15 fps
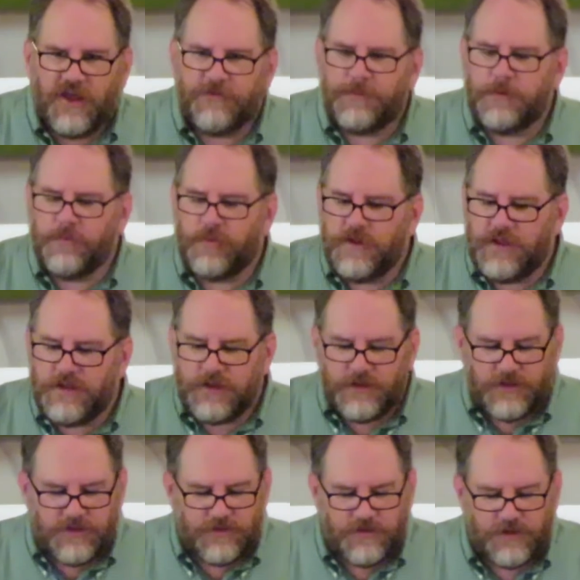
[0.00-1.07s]
I've been
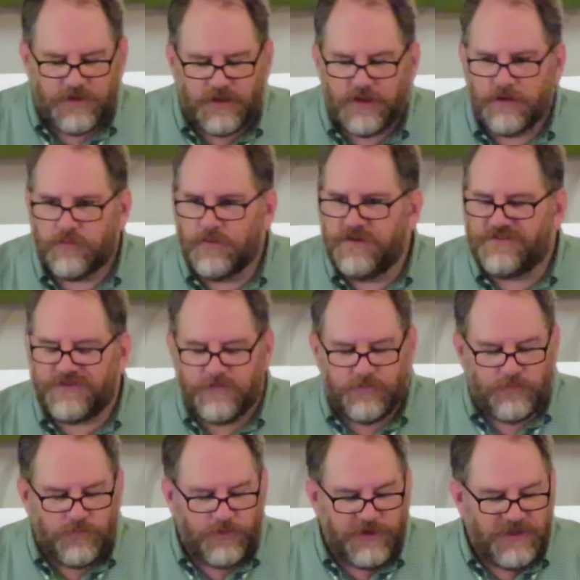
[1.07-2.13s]
reading in
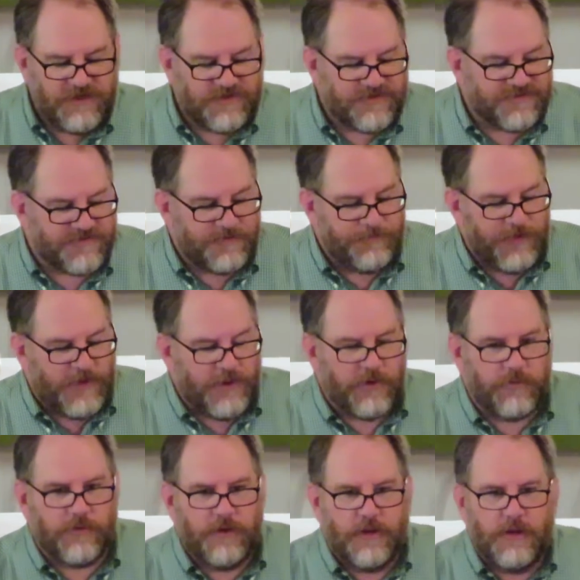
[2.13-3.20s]
recent weeks
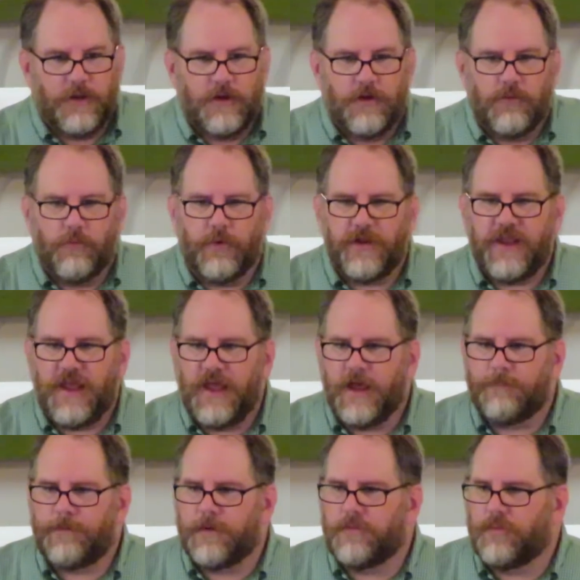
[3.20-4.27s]
about what
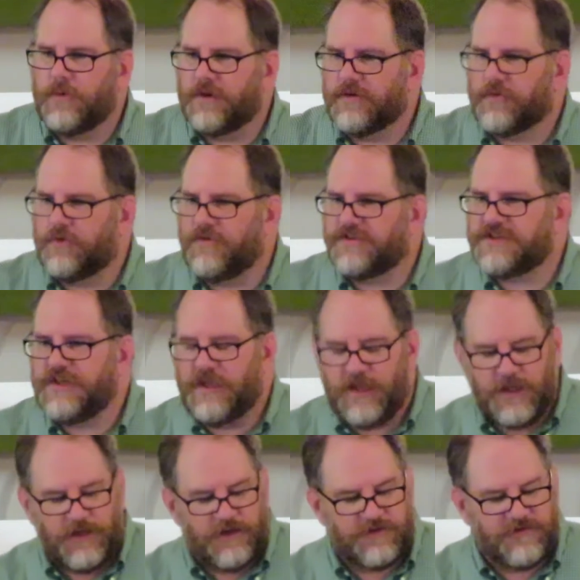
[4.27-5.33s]
happened when
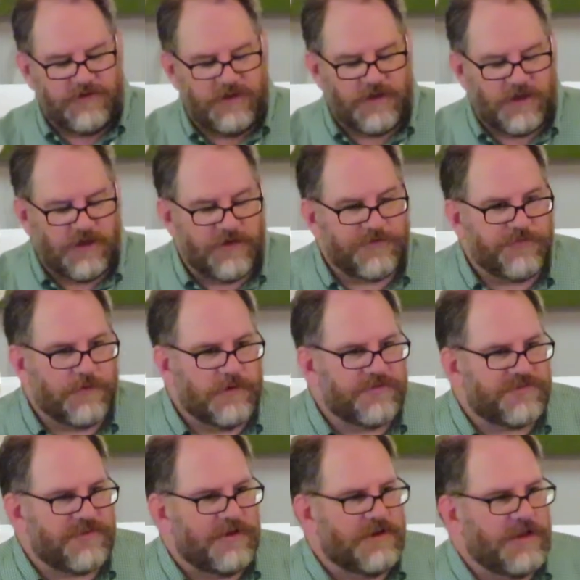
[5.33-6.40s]
Christianity
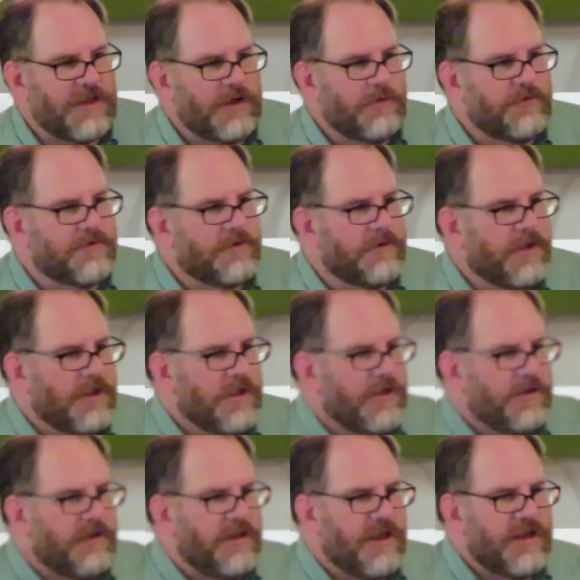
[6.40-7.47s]
first encountered
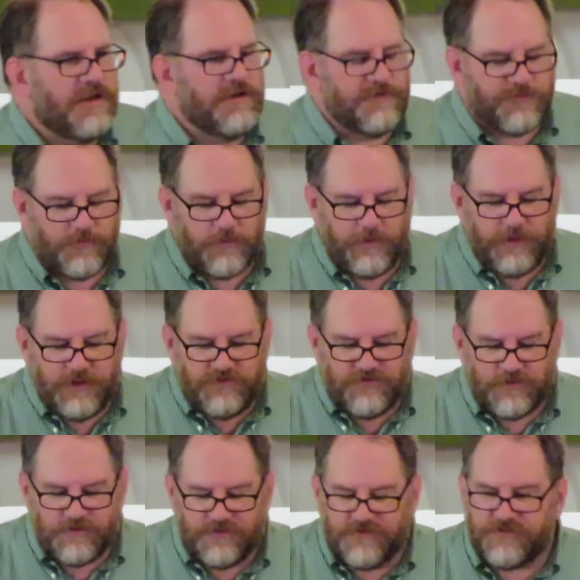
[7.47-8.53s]
native
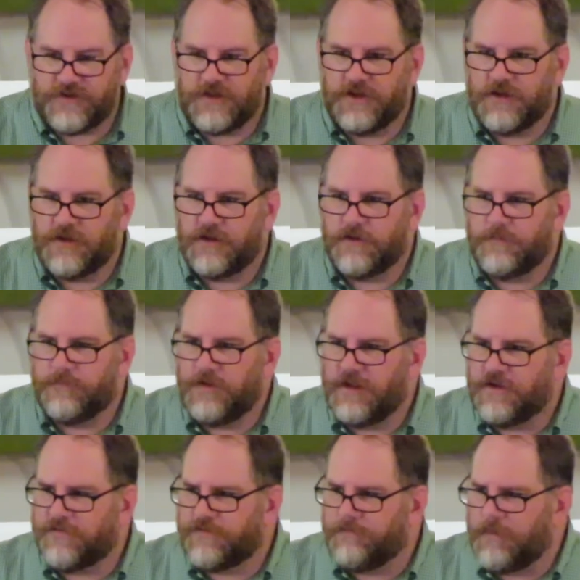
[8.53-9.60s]
religions,
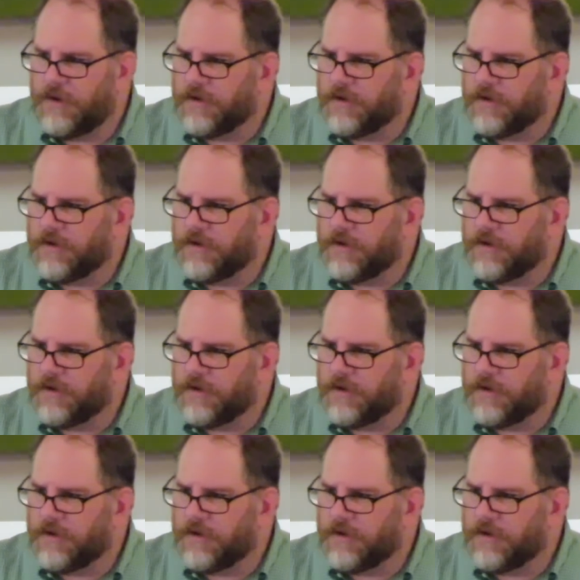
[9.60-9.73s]
Native